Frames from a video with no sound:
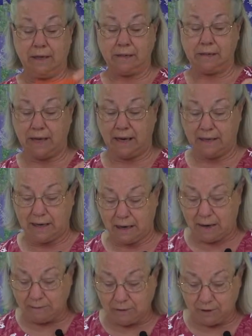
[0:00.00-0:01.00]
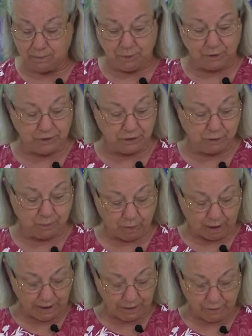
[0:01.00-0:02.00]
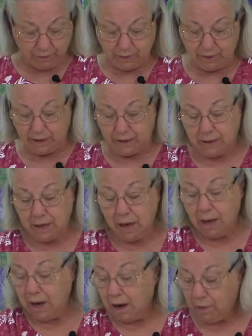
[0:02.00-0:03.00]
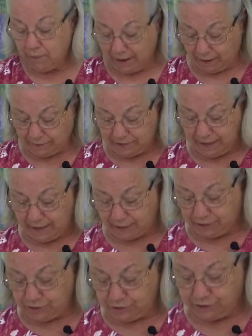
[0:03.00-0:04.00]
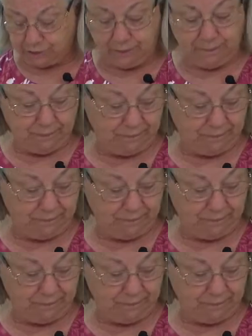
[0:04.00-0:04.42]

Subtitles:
is, and now I'm going to put this bright green around the edges.